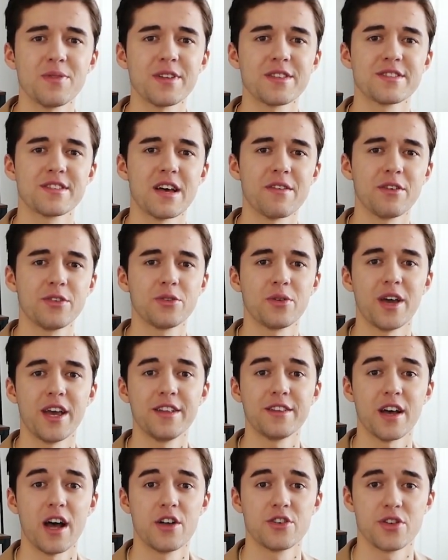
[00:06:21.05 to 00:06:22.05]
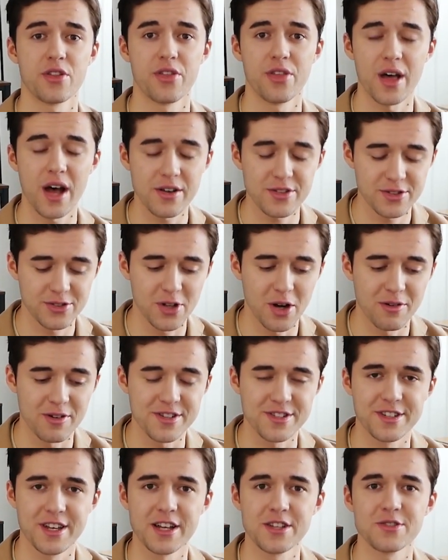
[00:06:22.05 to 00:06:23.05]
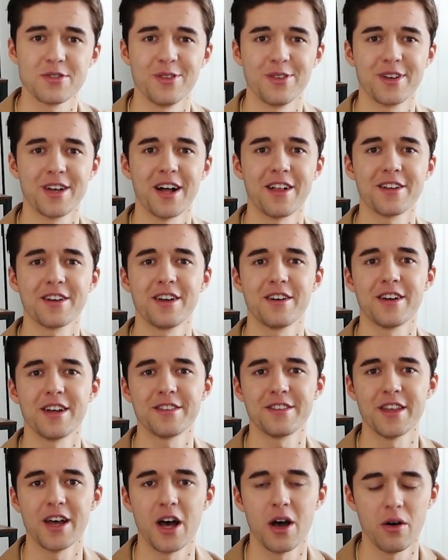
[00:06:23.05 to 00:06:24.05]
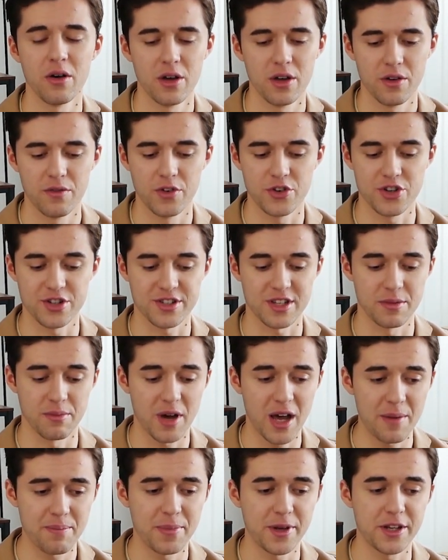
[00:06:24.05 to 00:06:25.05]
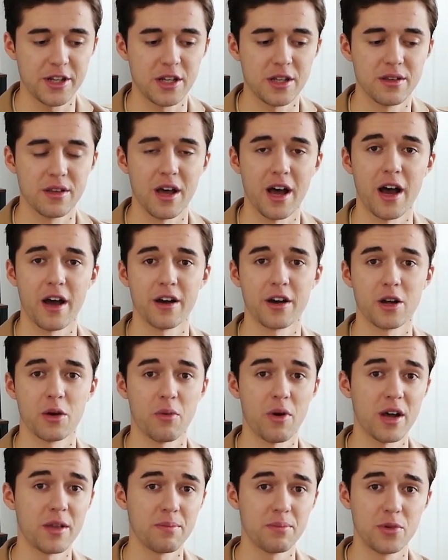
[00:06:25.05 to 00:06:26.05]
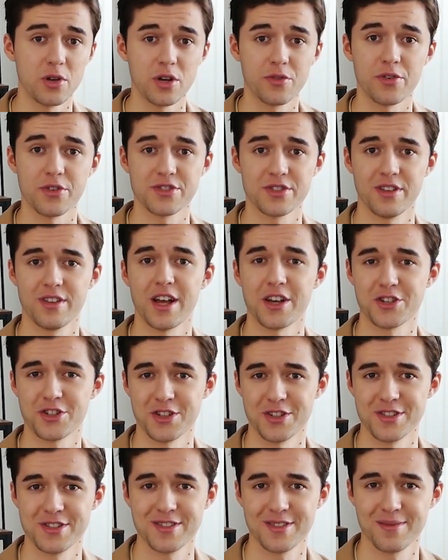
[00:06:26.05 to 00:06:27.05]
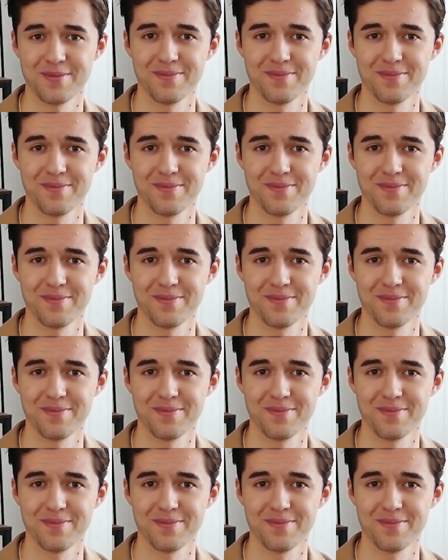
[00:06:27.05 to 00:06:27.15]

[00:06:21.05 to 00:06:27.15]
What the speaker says: what $700,000 to $800,000 gets you in Calgary right now, which is, in my opinion, are quite beautiful selections.